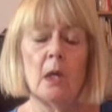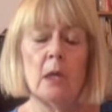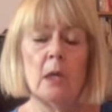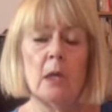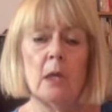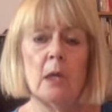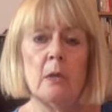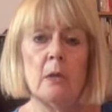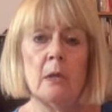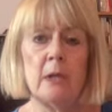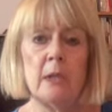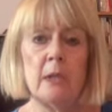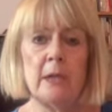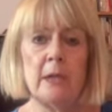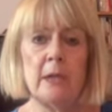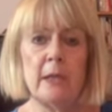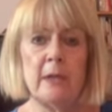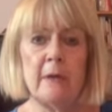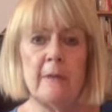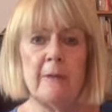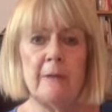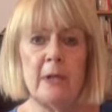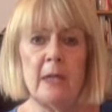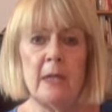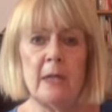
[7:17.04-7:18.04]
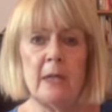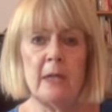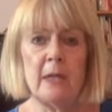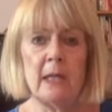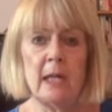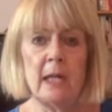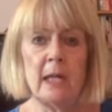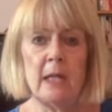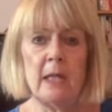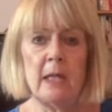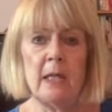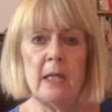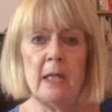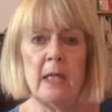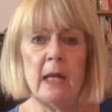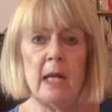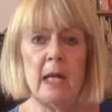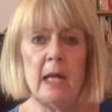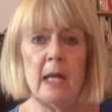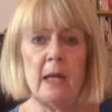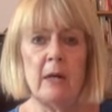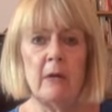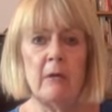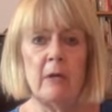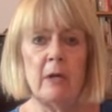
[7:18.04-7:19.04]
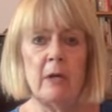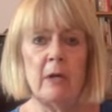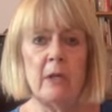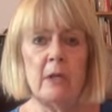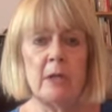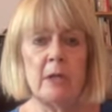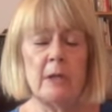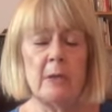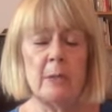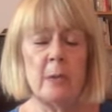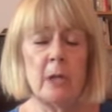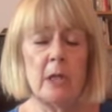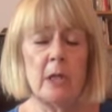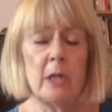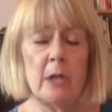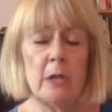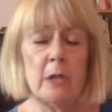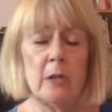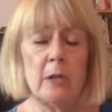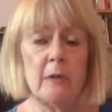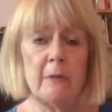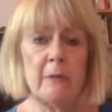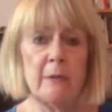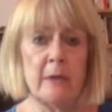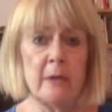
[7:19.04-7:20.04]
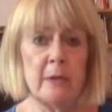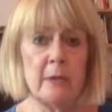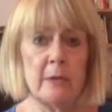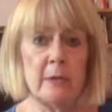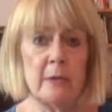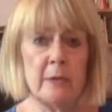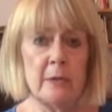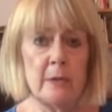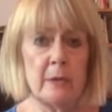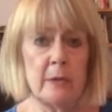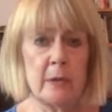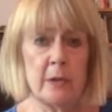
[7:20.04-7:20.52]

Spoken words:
And notice if there's any areas where you do feel